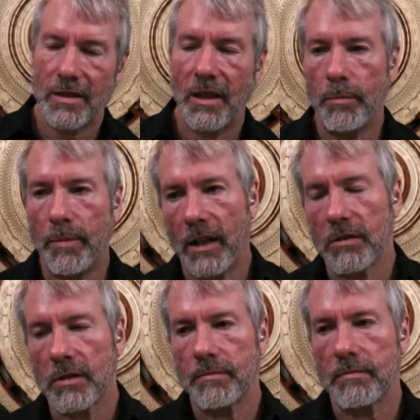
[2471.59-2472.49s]

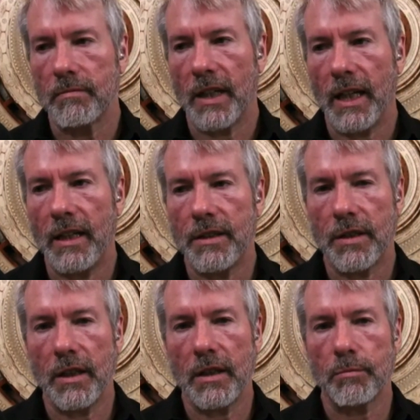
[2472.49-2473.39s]
about
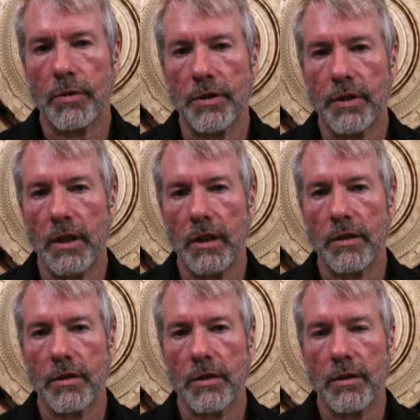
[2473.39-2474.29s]

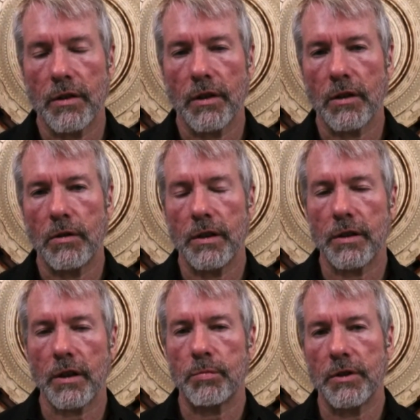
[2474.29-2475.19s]
18% to
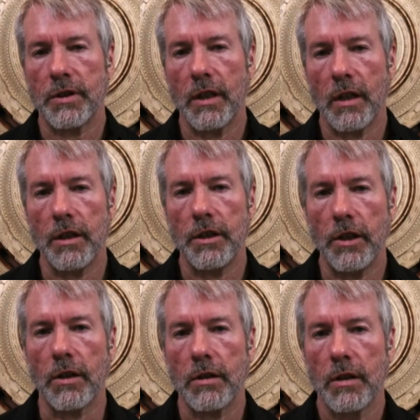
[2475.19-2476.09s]
36% a year,